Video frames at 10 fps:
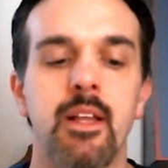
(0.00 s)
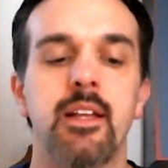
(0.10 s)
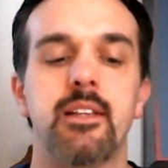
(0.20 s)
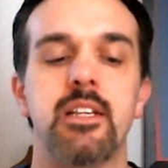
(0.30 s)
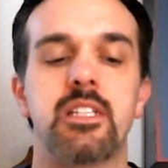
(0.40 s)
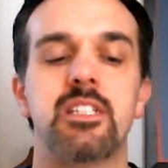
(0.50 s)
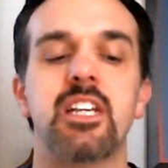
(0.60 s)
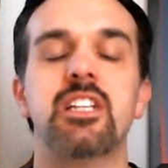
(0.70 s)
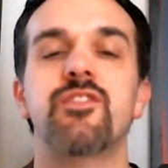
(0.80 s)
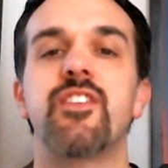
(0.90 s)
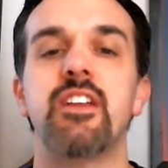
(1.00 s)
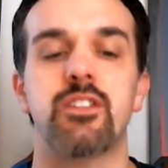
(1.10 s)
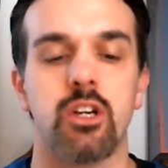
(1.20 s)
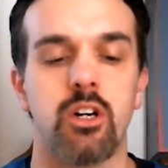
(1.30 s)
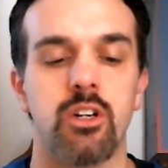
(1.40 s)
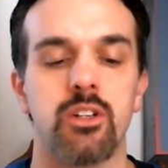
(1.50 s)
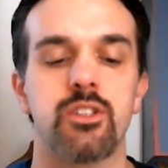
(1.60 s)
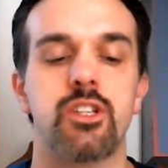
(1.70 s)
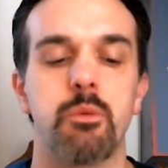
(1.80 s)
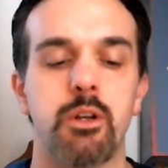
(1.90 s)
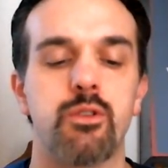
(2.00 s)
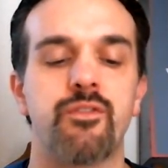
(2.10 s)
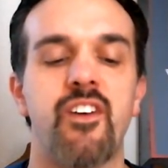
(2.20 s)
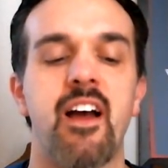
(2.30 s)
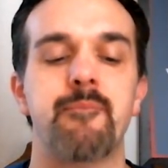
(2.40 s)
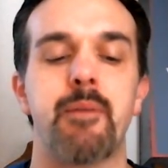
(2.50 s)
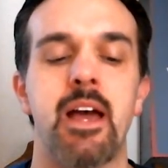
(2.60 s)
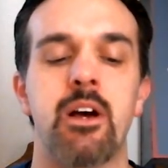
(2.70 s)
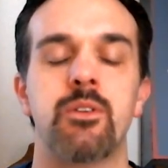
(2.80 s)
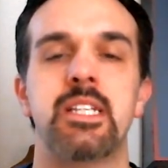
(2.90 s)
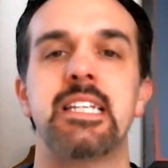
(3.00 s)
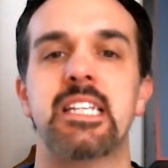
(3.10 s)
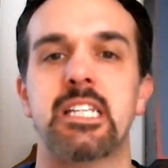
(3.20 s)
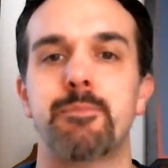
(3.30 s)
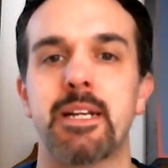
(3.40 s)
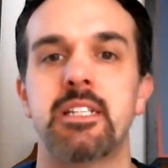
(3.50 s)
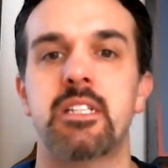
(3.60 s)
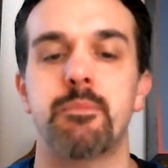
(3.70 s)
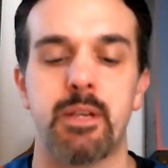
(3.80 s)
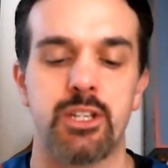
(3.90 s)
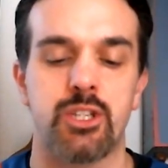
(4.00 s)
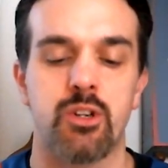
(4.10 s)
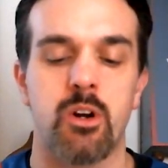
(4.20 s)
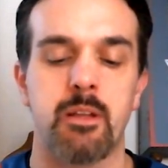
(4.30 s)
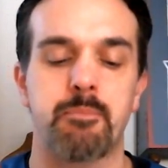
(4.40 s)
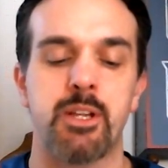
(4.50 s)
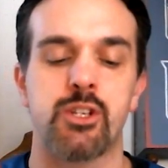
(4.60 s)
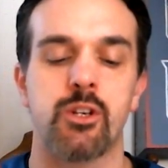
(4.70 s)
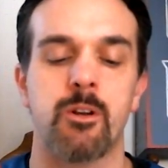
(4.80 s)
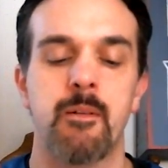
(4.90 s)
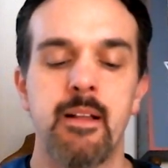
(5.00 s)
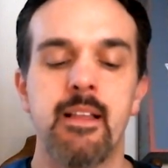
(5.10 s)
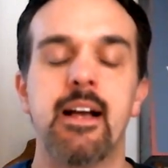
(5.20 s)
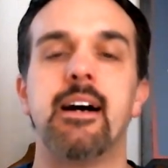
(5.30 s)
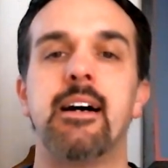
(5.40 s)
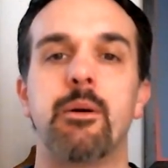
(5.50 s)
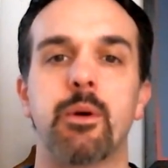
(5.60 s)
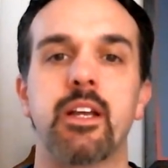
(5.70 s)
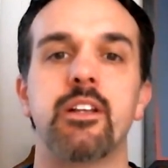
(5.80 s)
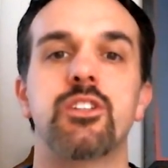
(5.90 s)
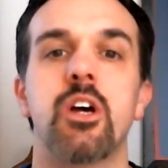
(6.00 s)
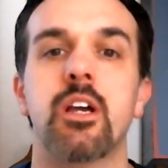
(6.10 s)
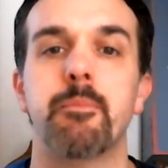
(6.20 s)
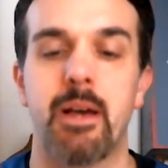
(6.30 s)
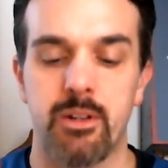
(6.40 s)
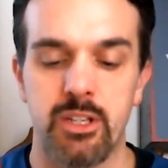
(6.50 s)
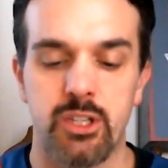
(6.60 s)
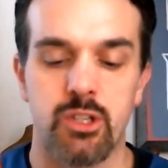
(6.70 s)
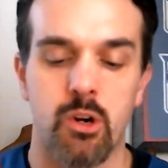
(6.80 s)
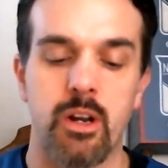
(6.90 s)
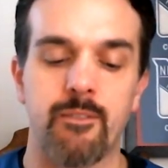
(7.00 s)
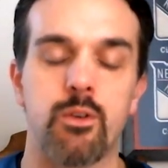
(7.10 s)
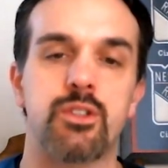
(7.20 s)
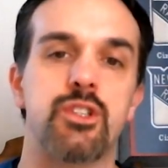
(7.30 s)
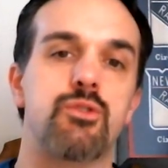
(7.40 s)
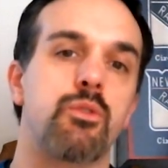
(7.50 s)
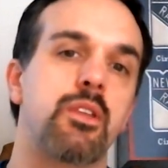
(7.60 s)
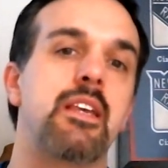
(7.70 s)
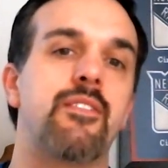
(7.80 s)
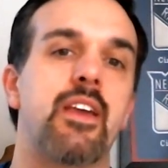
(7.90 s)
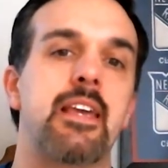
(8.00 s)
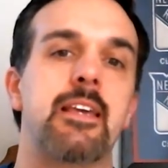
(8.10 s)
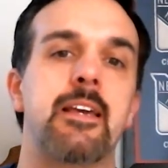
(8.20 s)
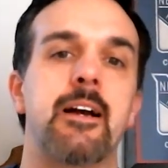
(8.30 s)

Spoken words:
He's 6 feet tall, 205 pounds. He's expected to be a starting pitcher. We're going to talk about his starting versus relieving